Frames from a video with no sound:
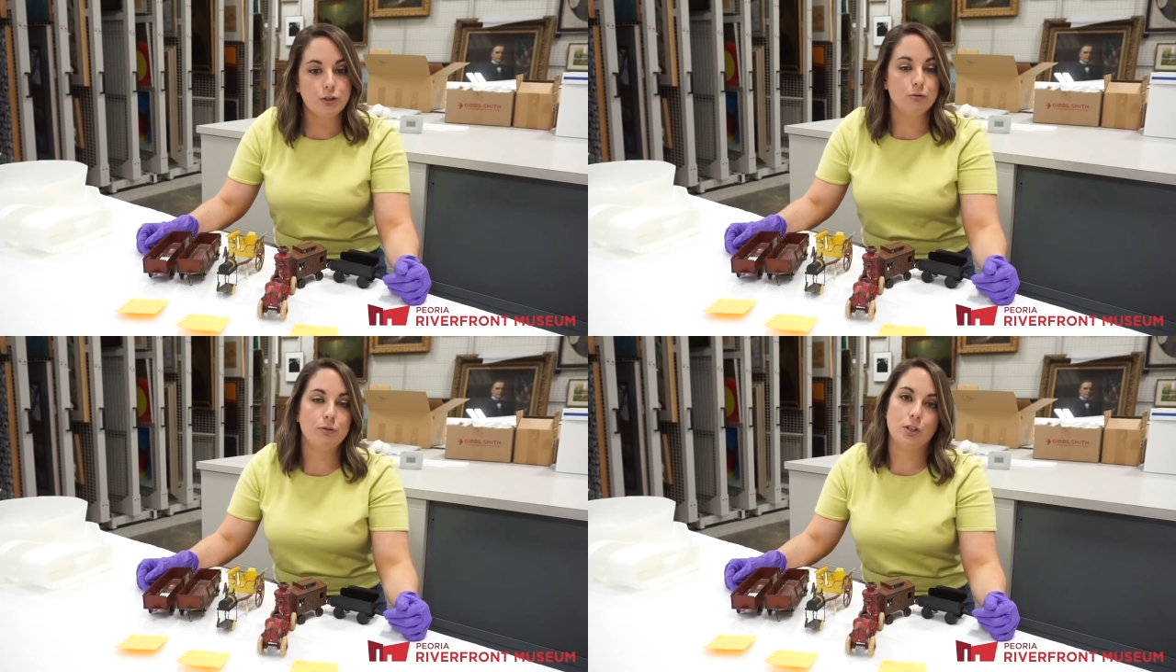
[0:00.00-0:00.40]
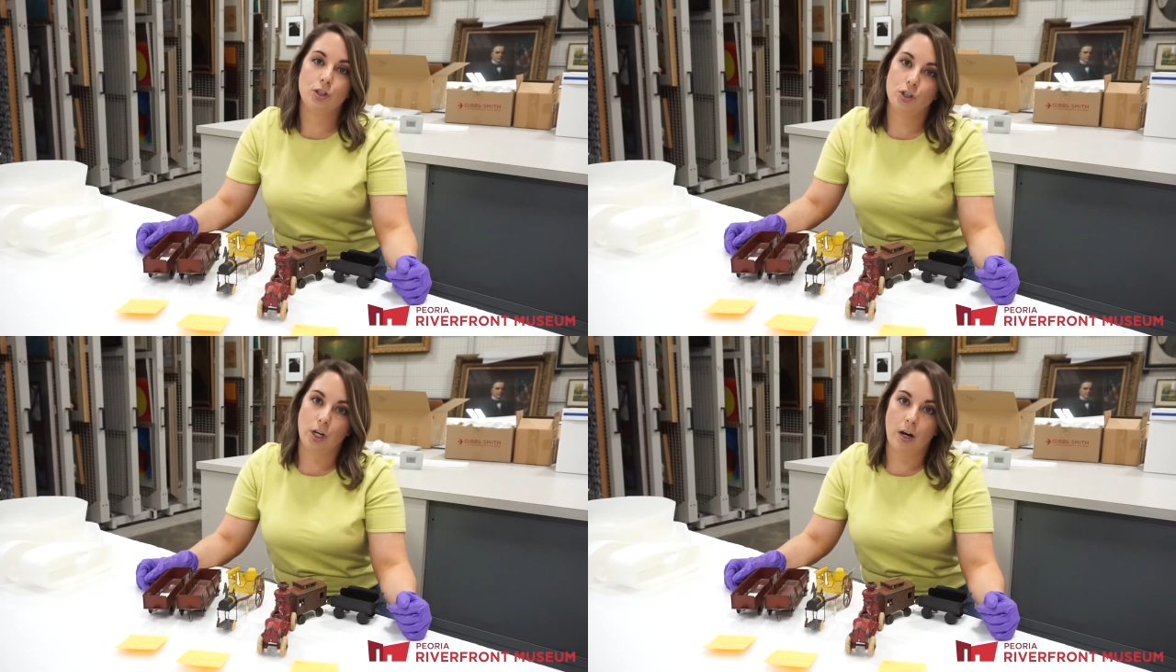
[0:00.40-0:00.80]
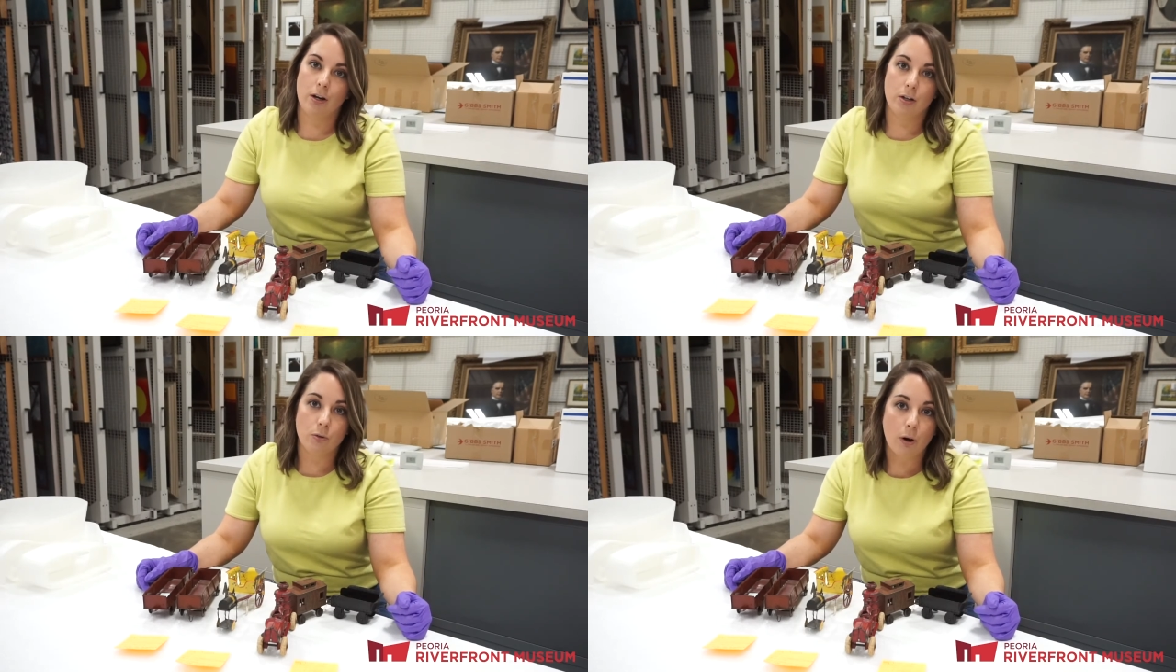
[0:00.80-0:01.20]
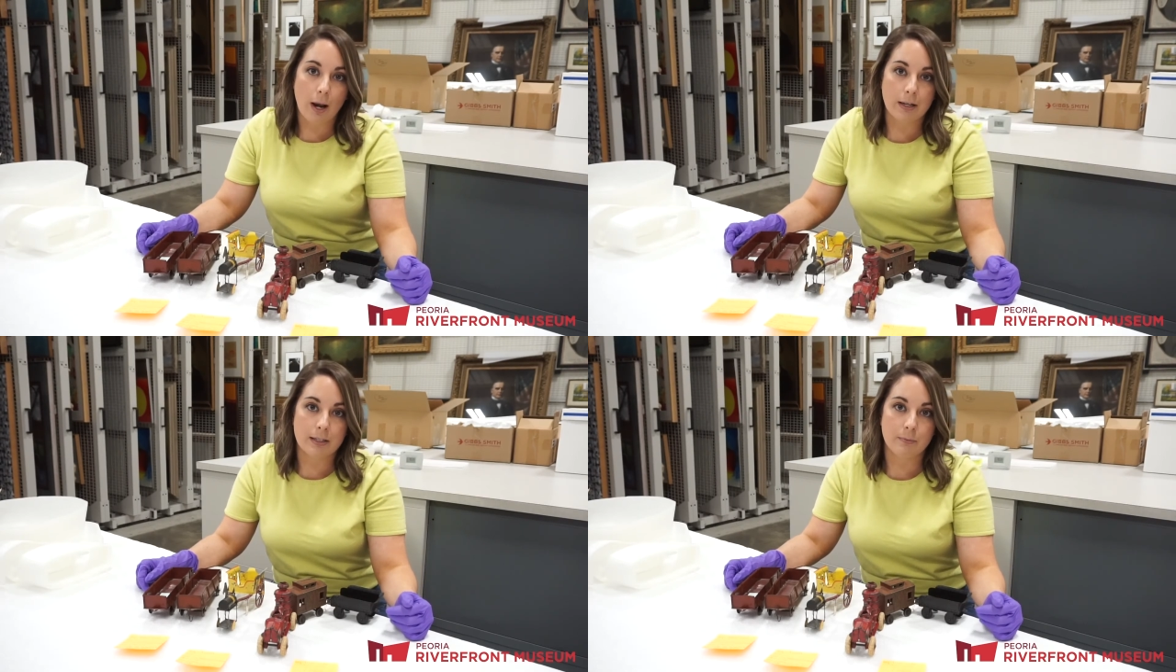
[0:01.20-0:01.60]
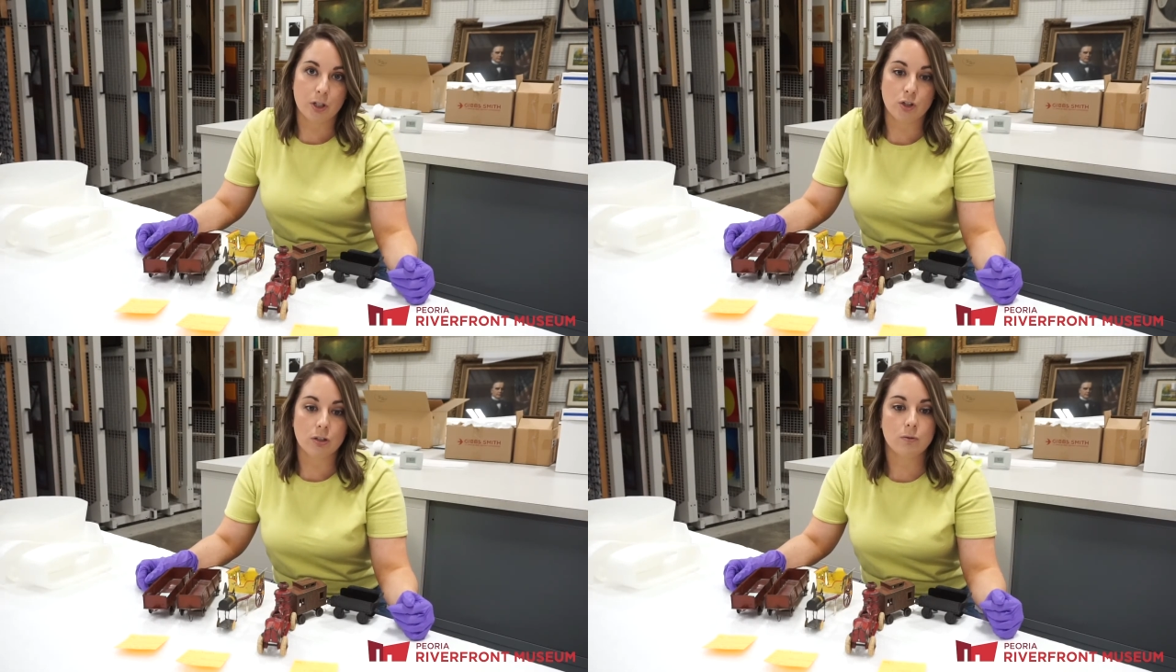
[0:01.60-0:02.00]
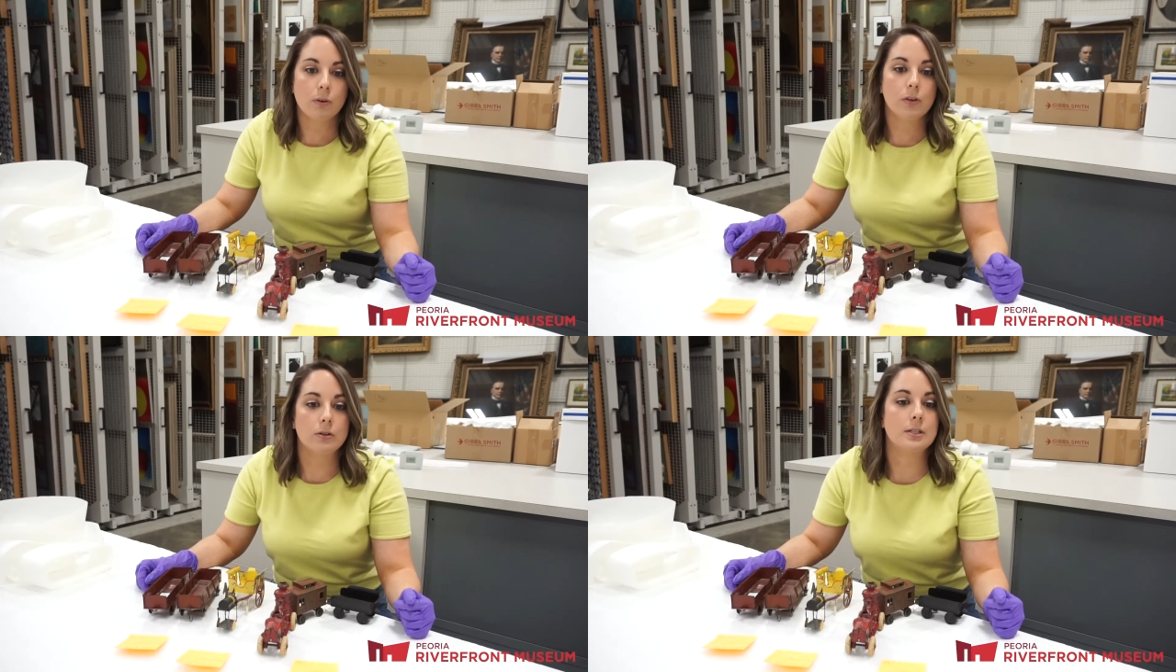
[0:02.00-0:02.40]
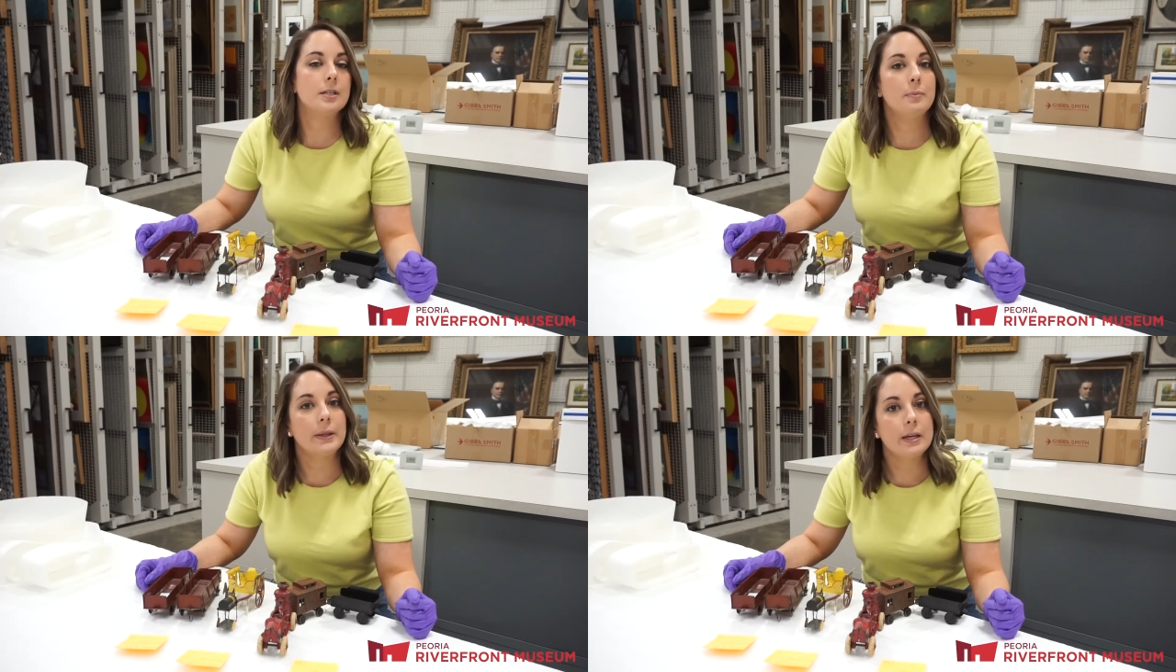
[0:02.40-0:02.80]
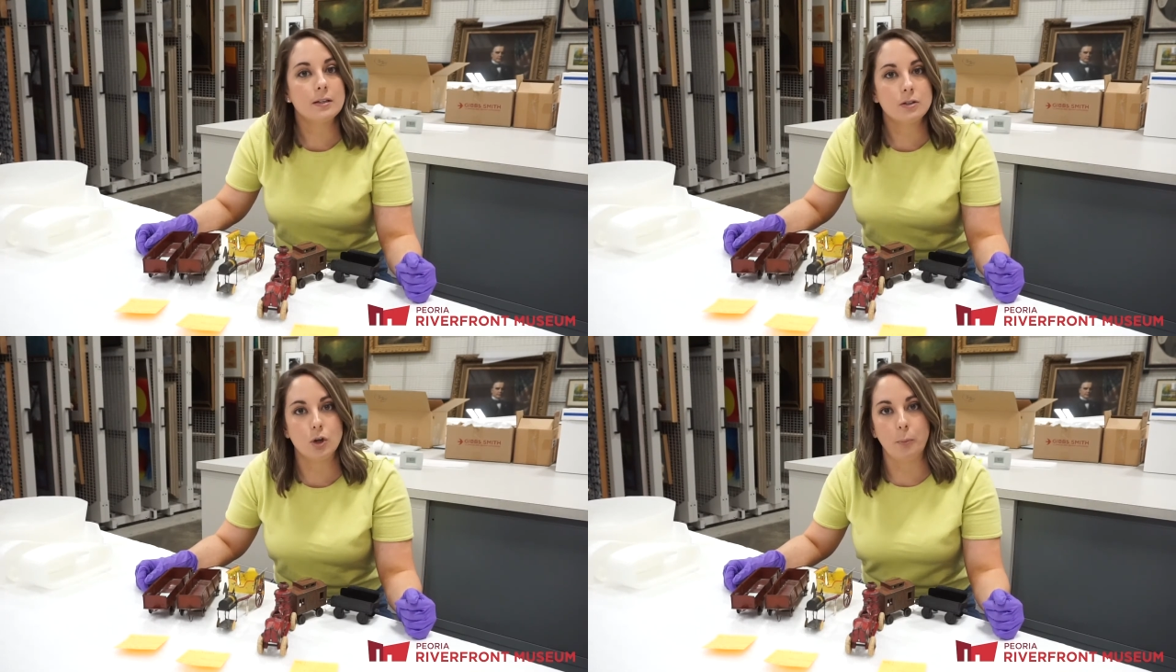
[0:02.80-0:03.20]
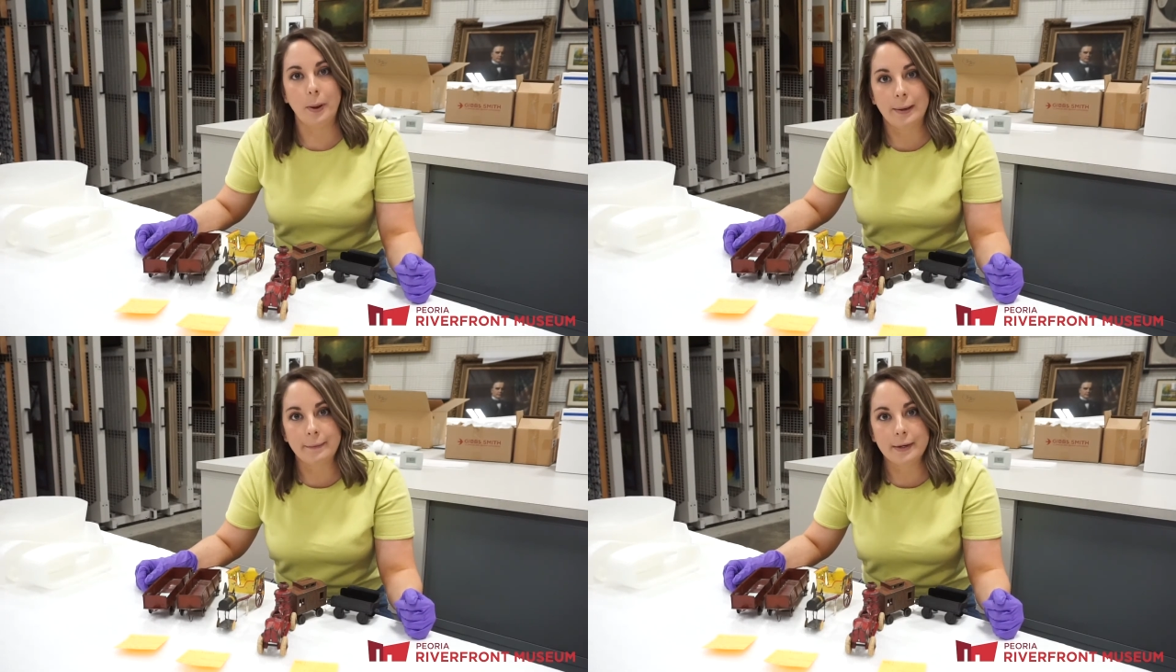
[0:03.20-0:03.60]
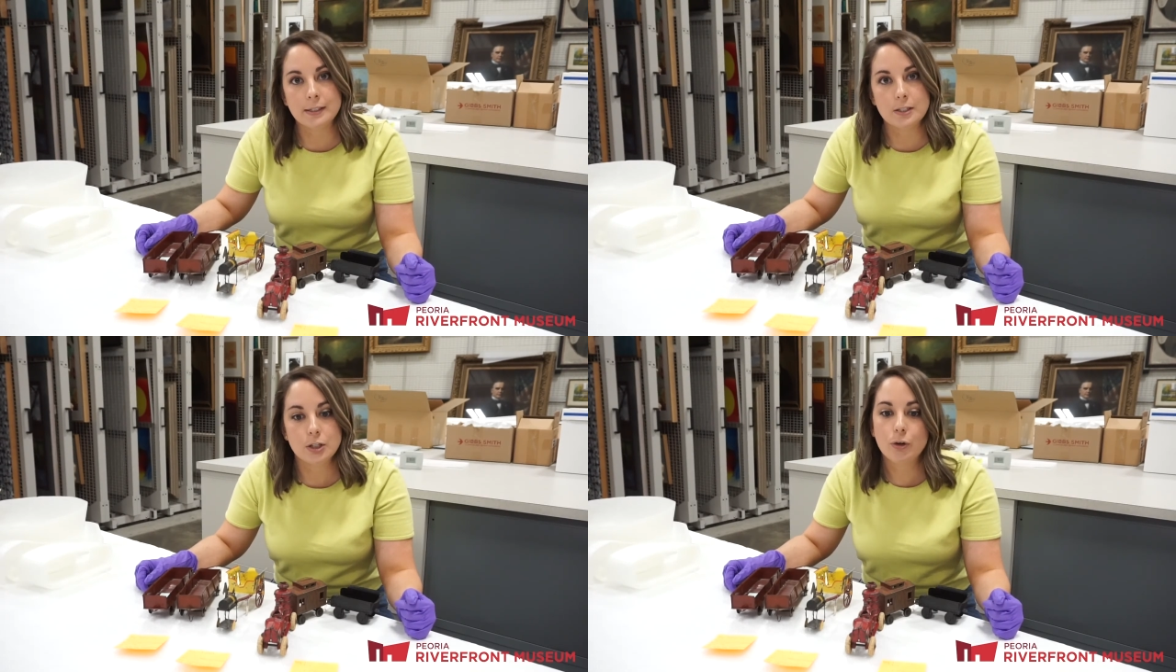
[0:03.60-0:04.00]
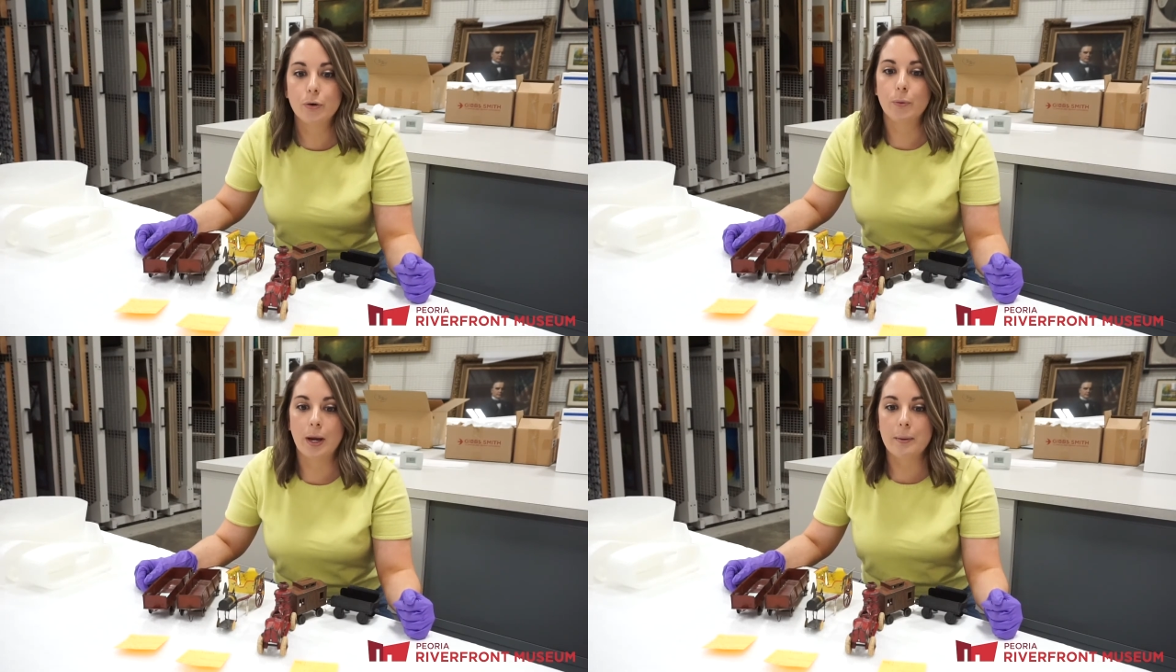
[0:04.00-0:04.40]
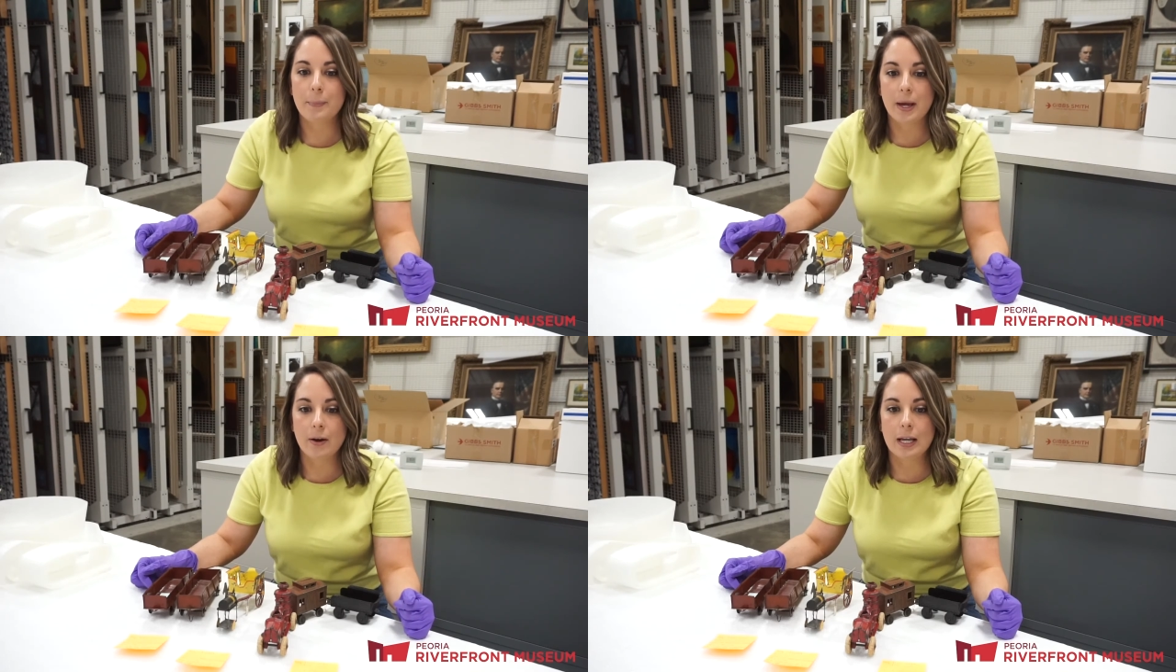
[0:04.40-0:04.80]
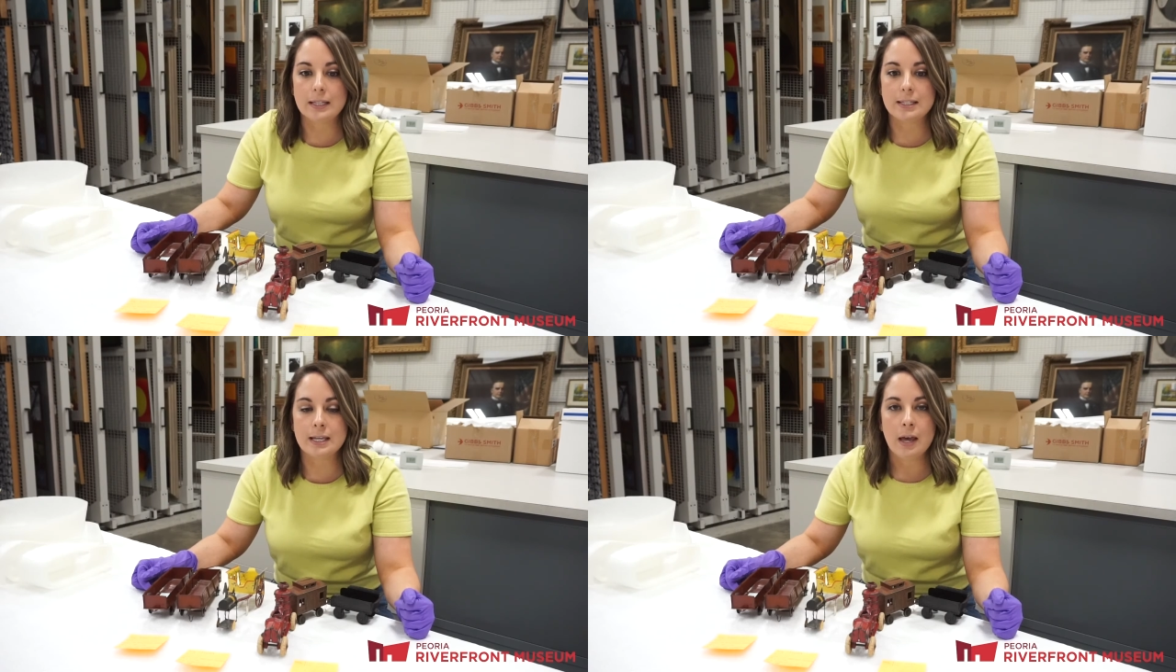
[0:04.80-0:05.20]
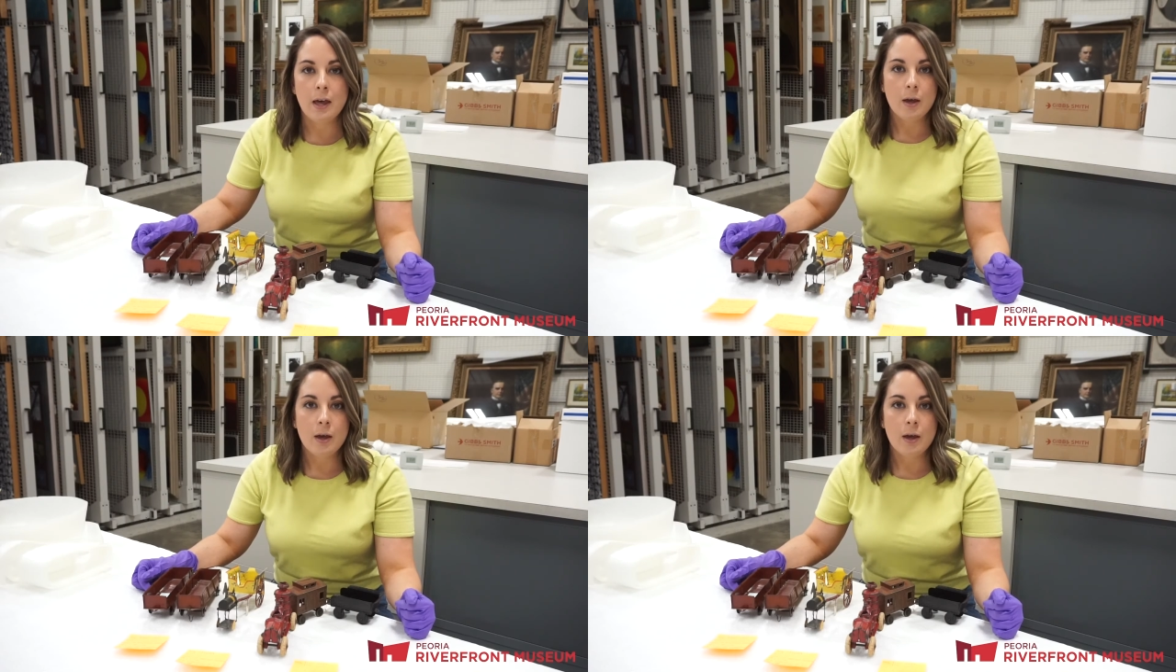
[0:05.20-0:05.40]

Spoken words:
you to share your exhibitions with your siblings, your parents, your grandparents.